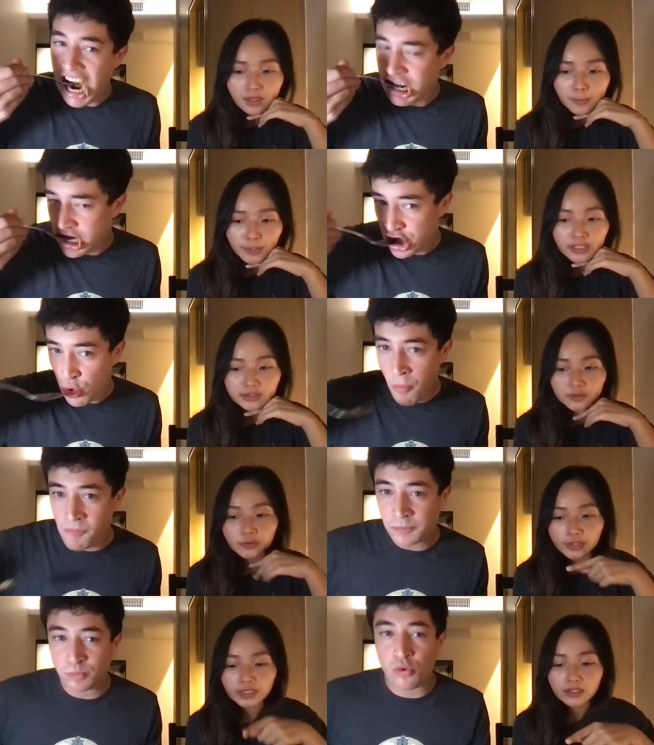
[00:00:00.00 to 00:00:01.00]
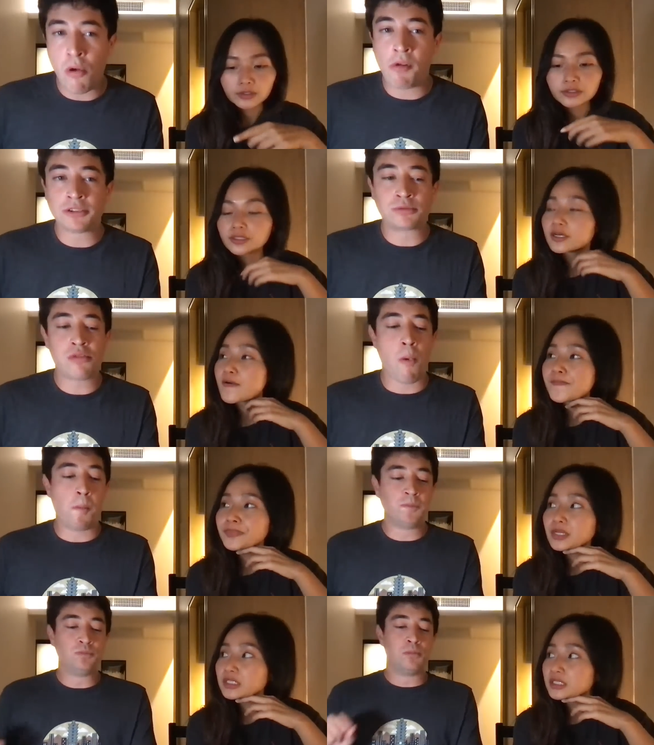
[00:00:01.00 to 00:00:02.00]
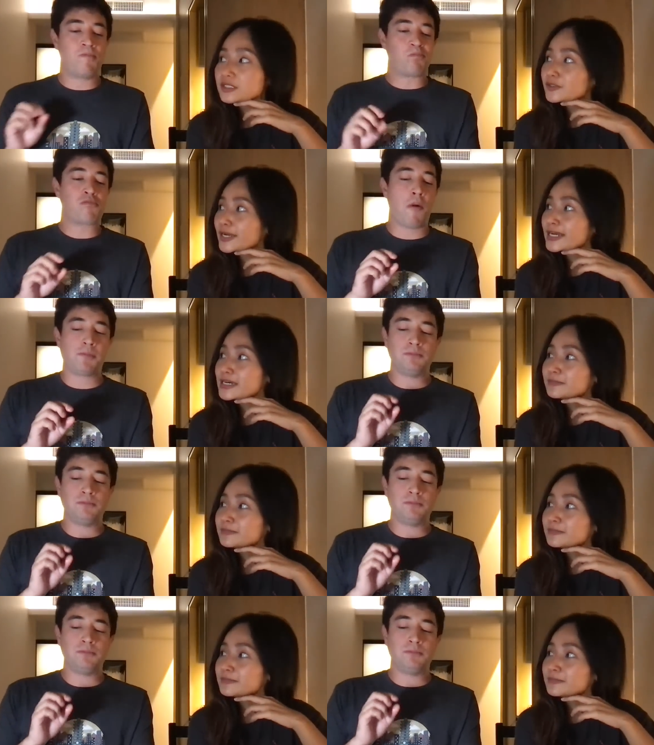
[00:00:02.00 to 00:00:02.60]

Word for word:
Speaker 1: But it's really good right?